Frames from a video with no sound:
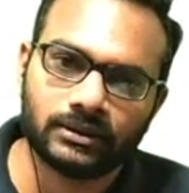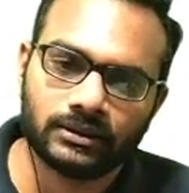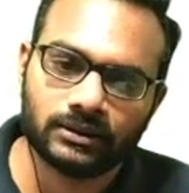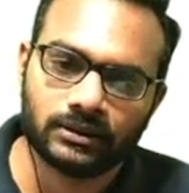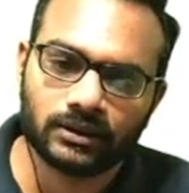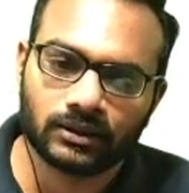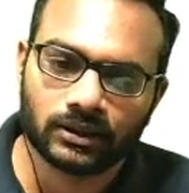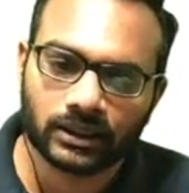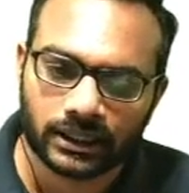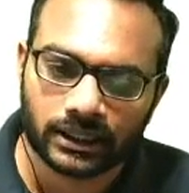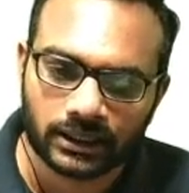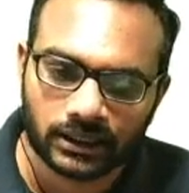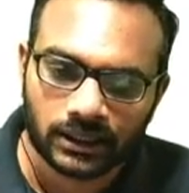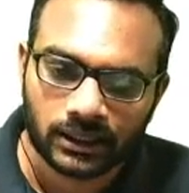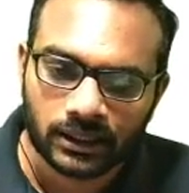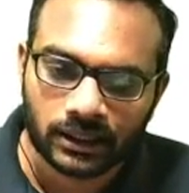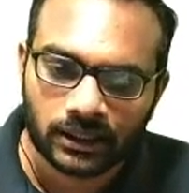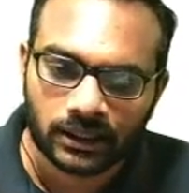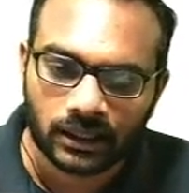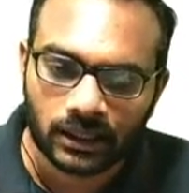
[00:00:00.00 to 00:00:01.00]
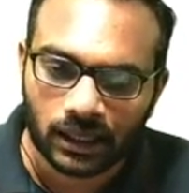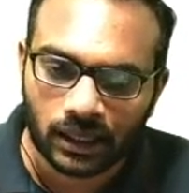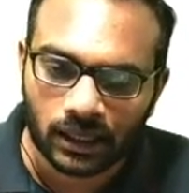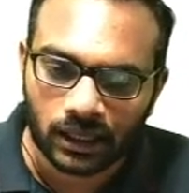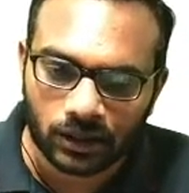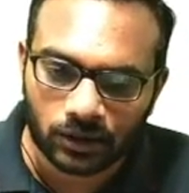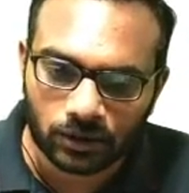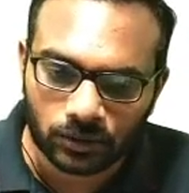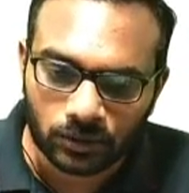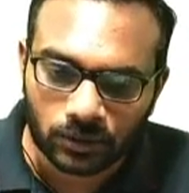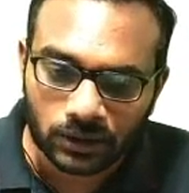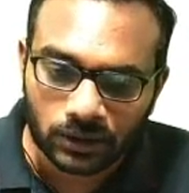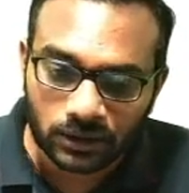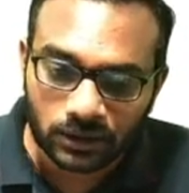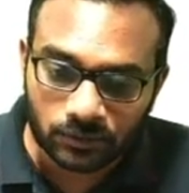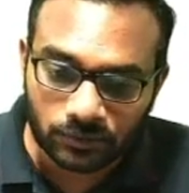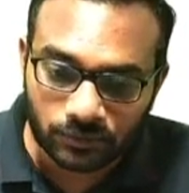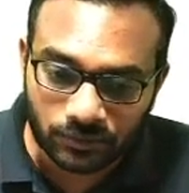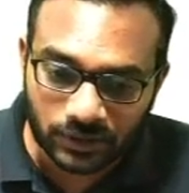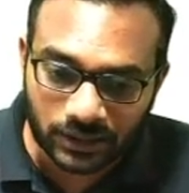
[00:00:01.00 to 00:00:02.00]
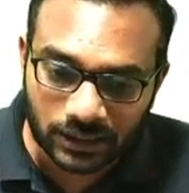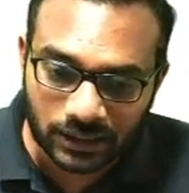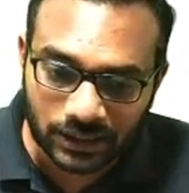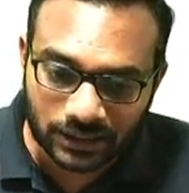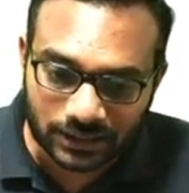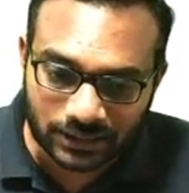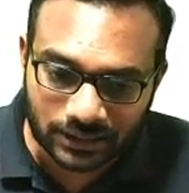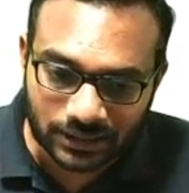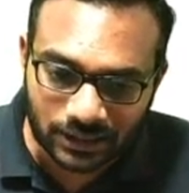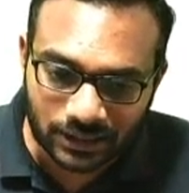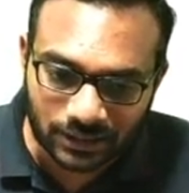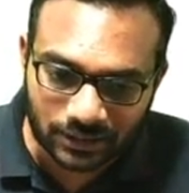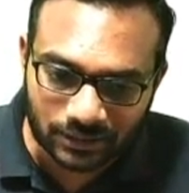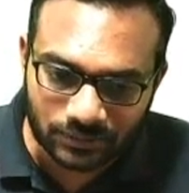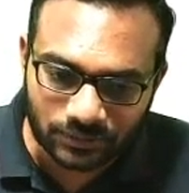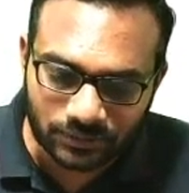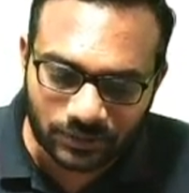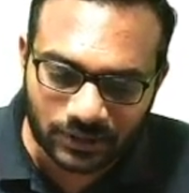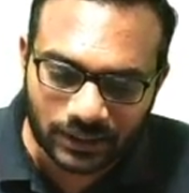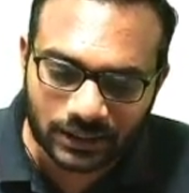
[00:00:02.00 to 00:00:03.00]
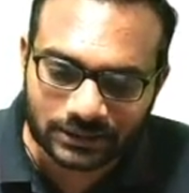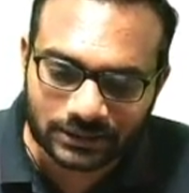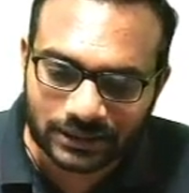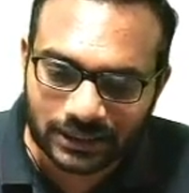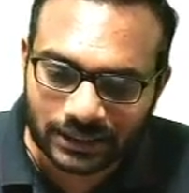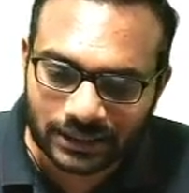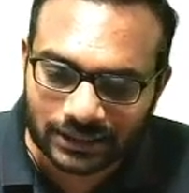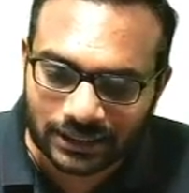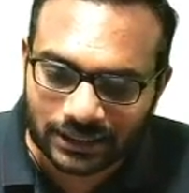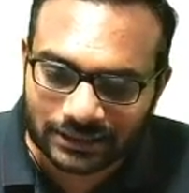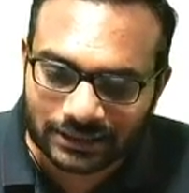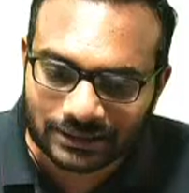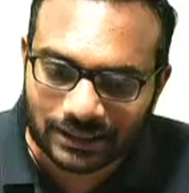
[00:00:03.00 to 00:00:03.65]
All right. Now we are saying that this